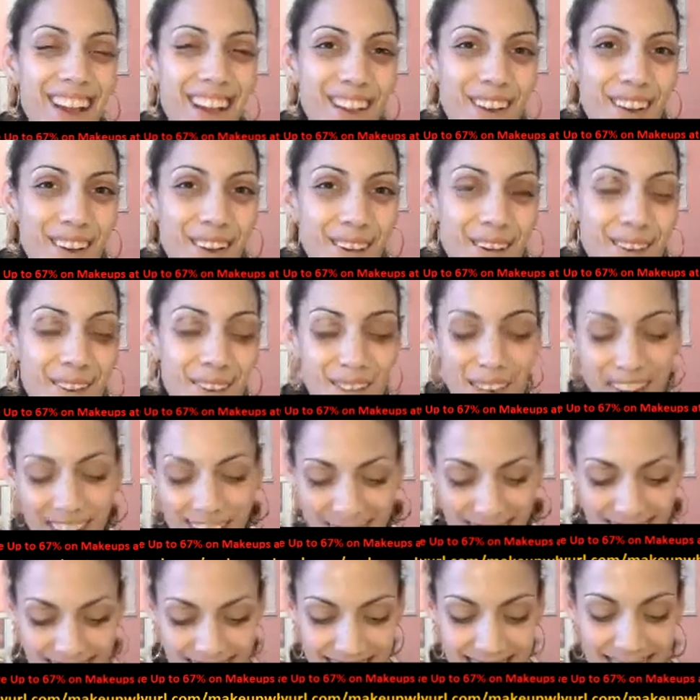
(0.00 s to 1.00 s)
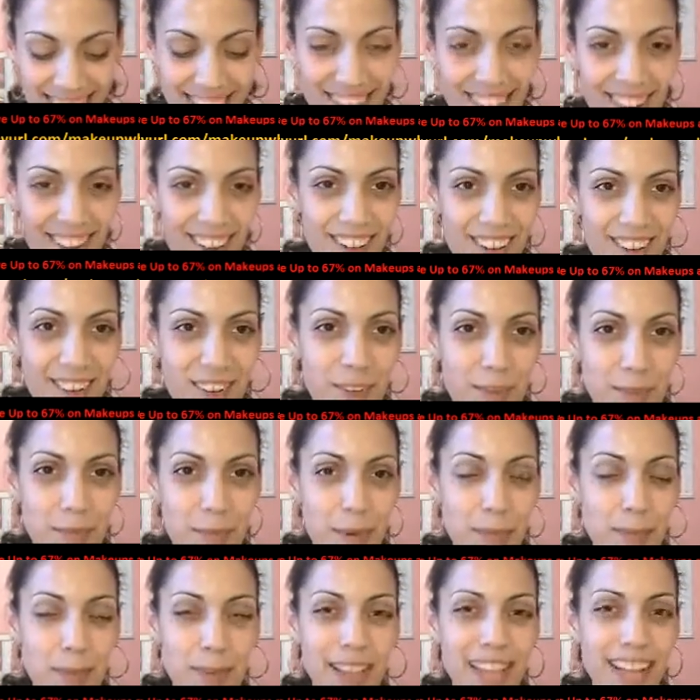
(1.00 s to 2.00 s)
Hello, all
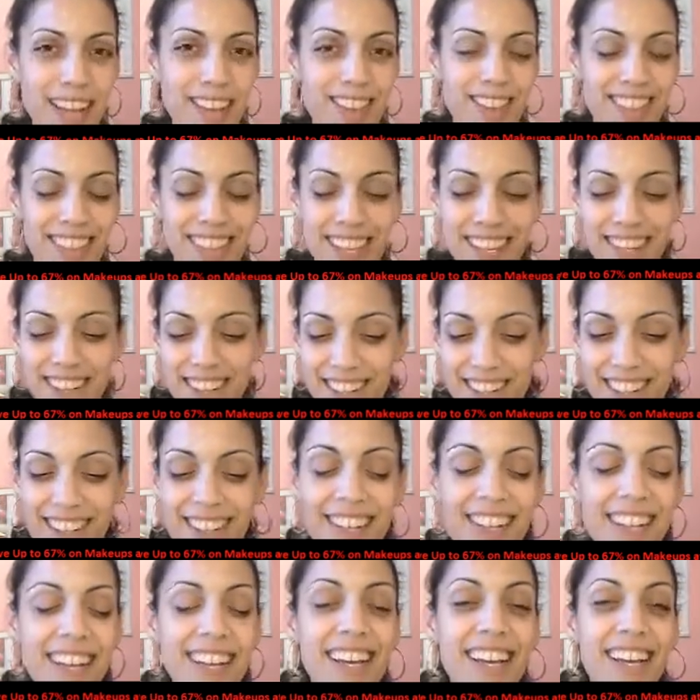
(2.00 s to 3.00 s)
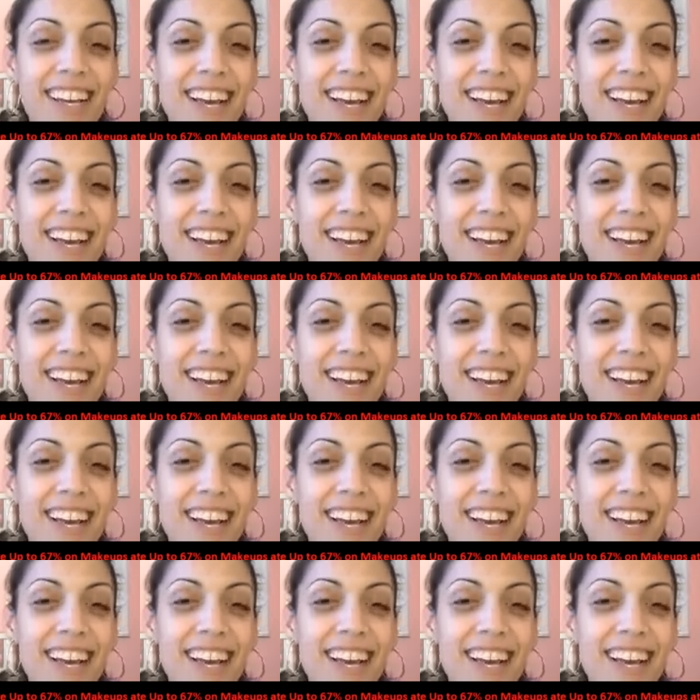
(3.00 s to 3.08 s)
you people out there.